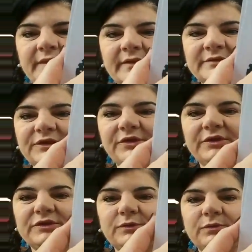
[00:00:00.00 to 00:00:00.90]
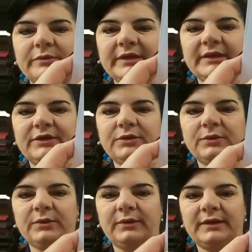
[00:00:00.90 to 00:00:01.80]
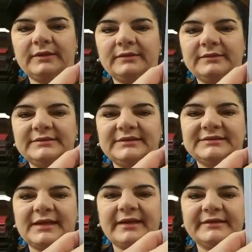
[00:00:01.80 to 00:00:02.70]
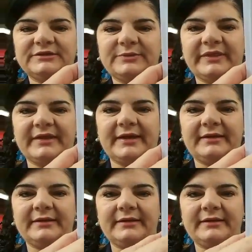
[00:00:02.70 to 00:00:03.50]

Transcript: So you could do really cool designs with that.